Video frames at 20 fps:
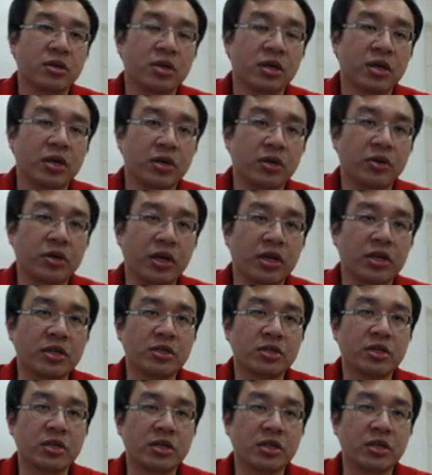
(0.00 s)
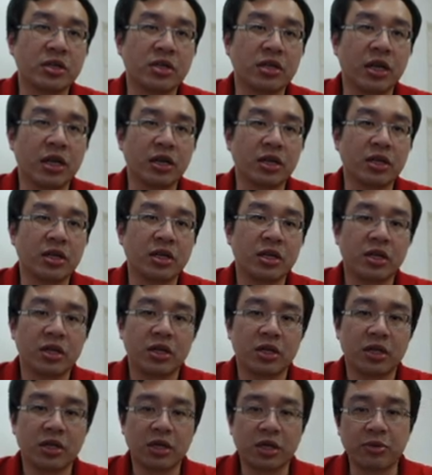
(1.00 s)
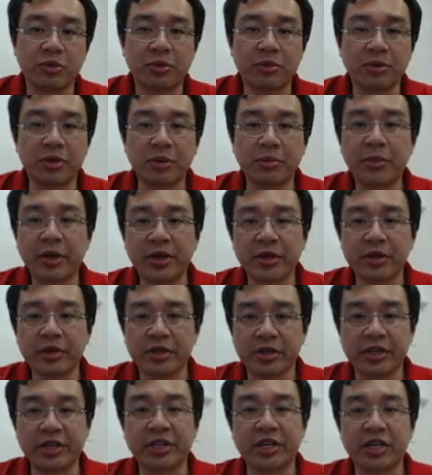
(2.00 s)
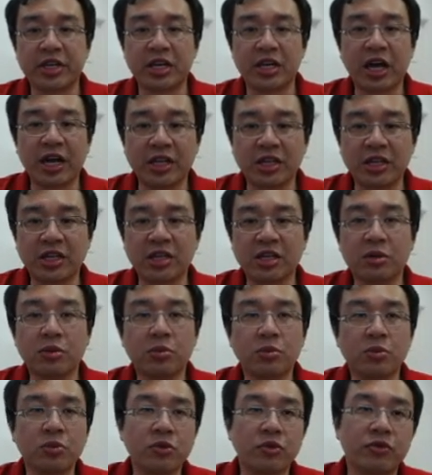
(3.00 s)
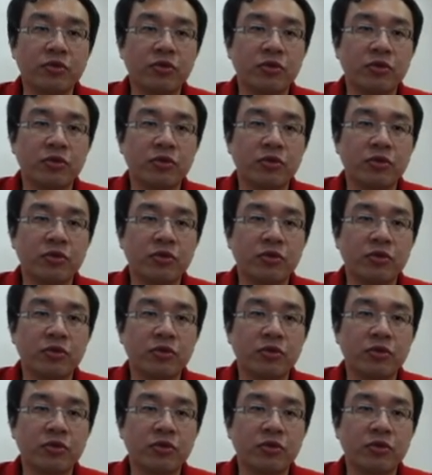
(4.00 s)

you can see that it will be made in 19 moves,